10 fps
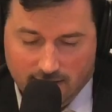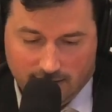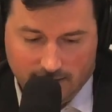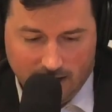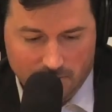think the
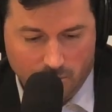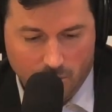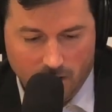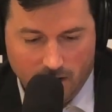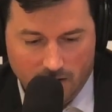second
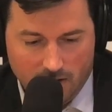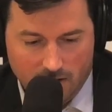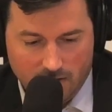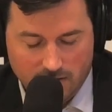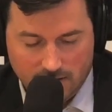point,
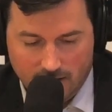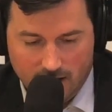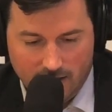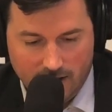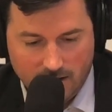just to
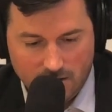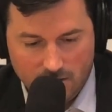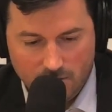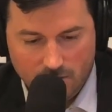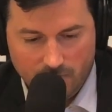highlight,
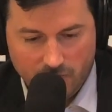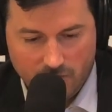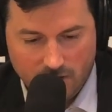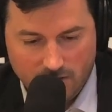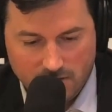
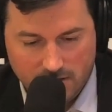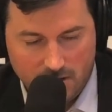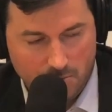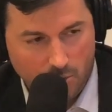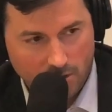just the
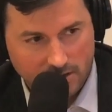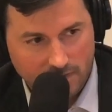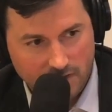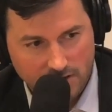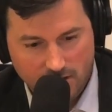importance
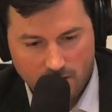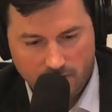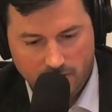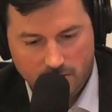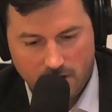of this year
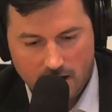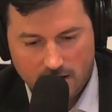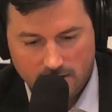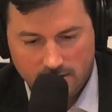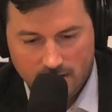for you
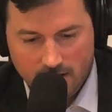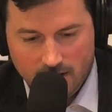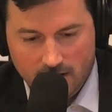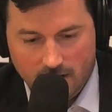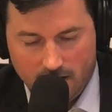guys,
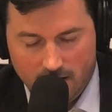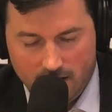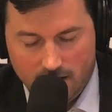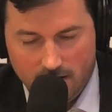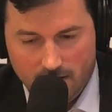
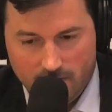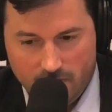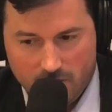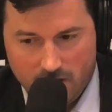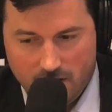
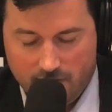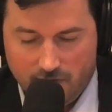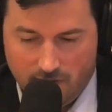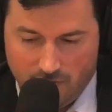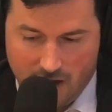if
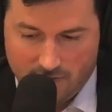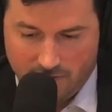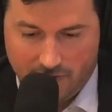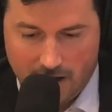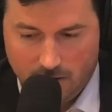you haven't
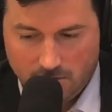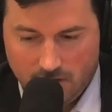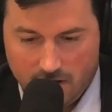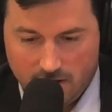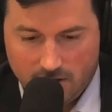followed
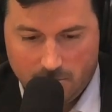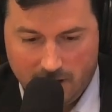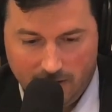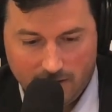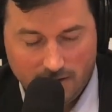
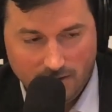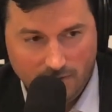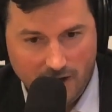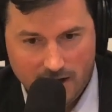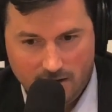Capella, you've
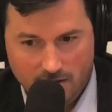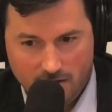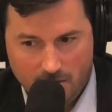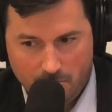had a